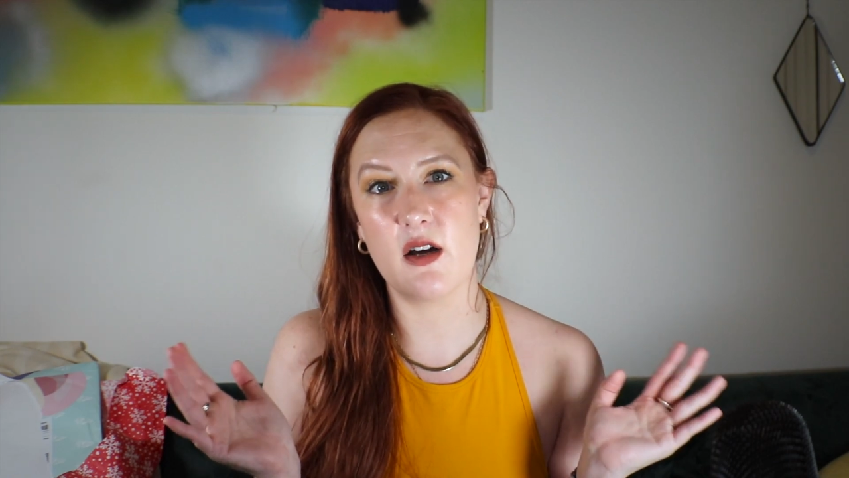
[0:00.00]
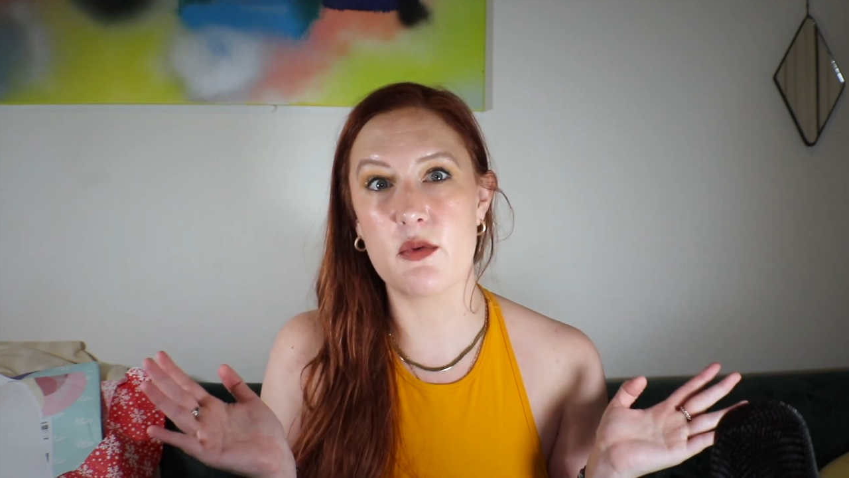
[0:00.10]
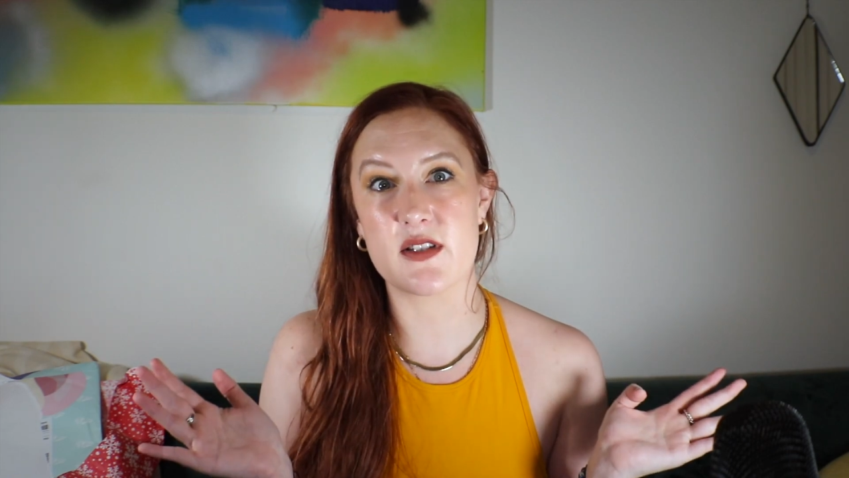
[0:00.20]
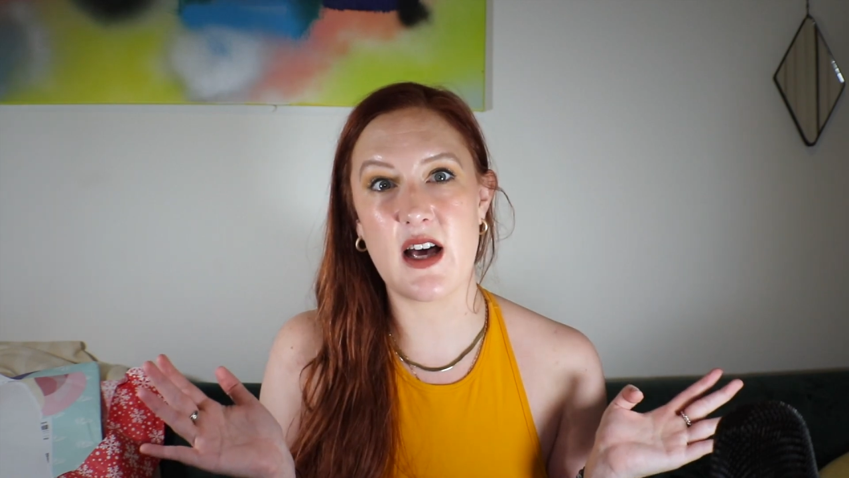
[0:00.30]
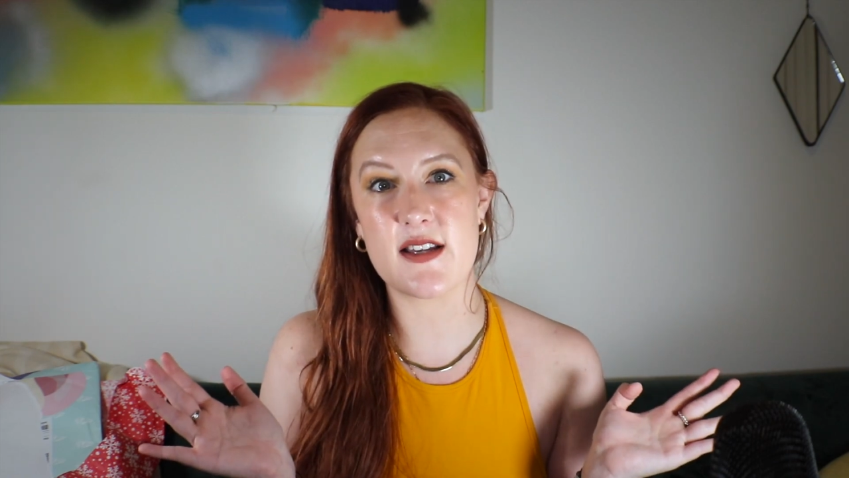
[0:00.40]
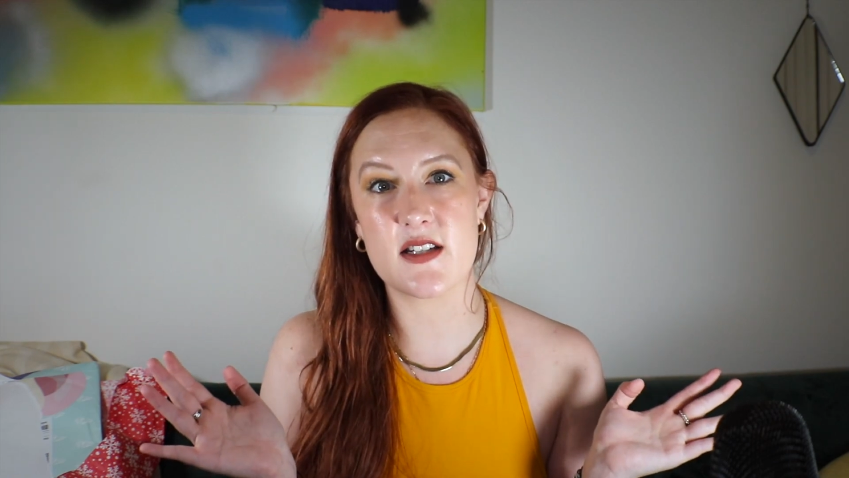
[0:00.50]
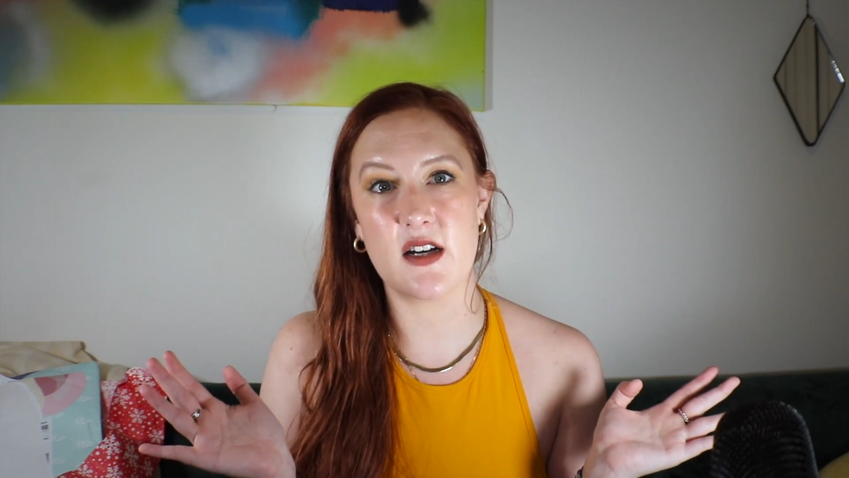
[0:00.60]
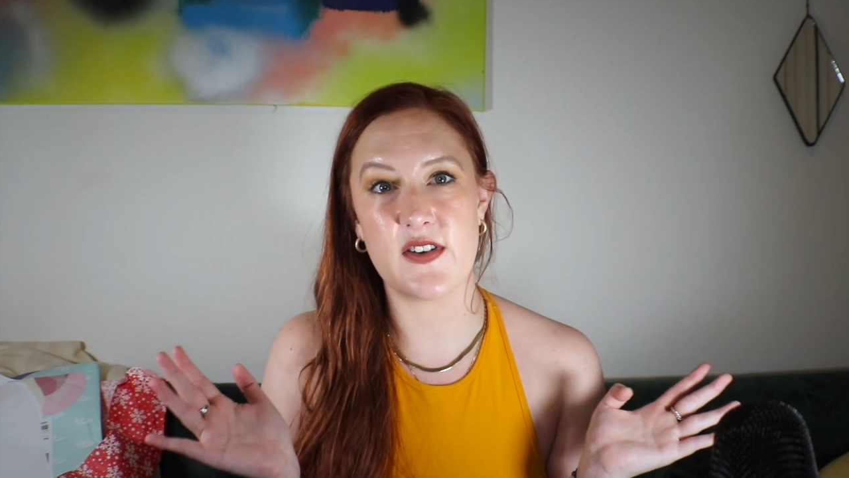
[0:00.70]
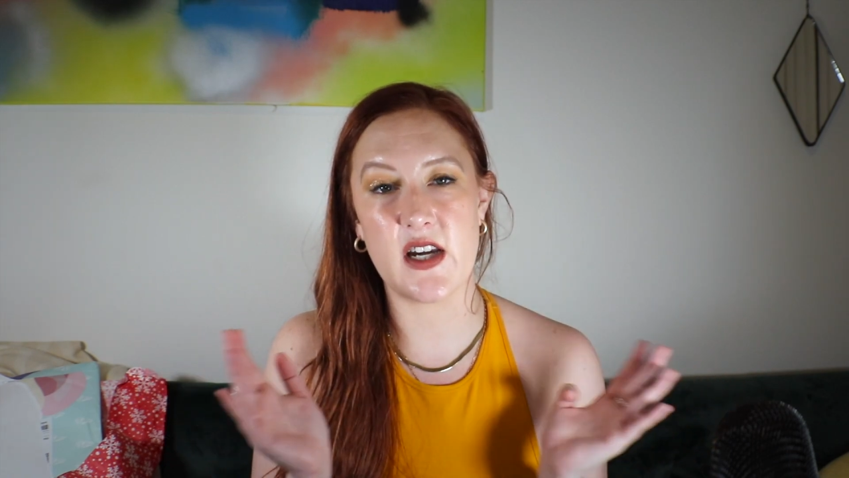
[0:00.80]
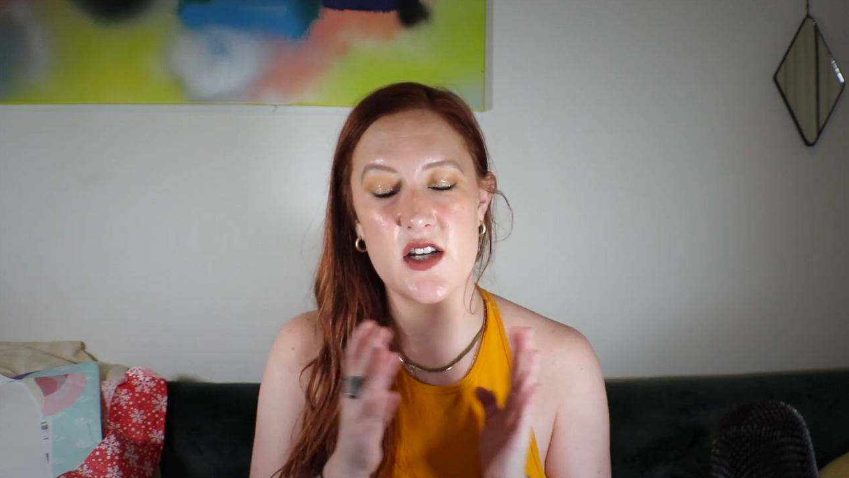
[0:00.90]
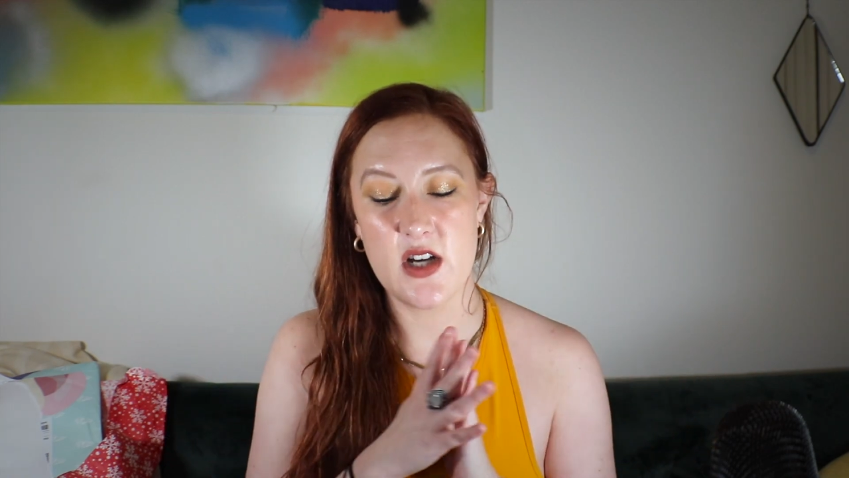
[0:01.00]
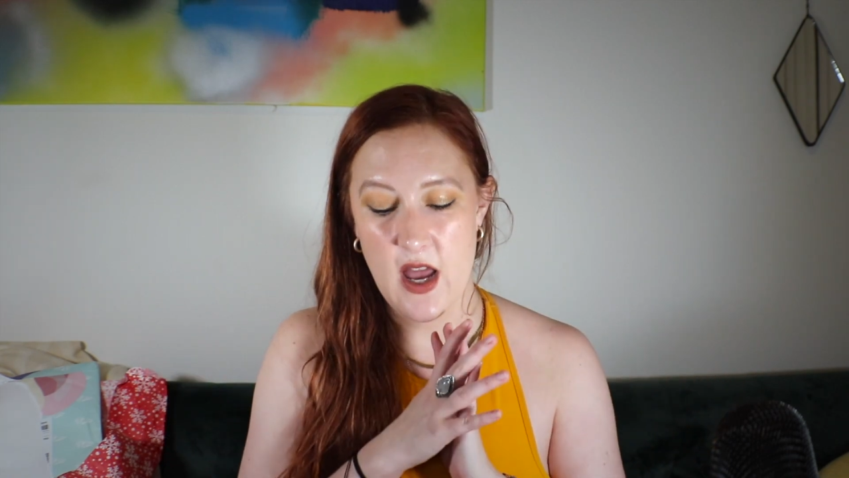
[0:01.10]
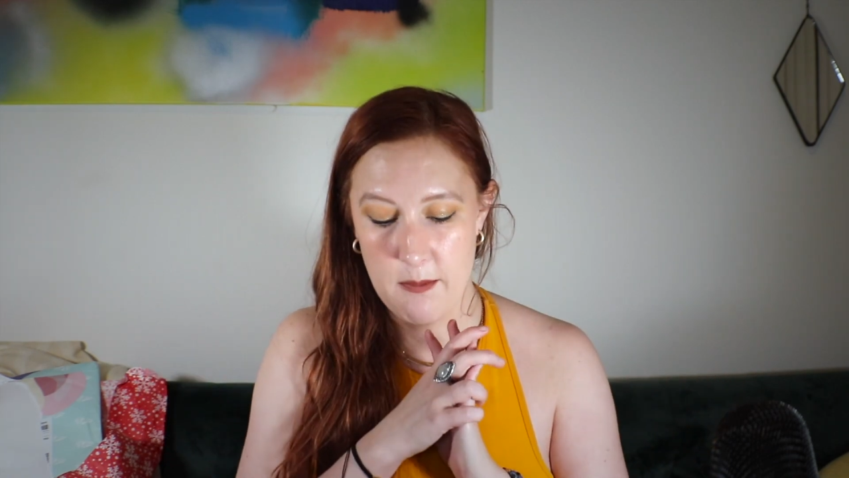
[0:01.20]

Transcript: it was a lot of stuff each,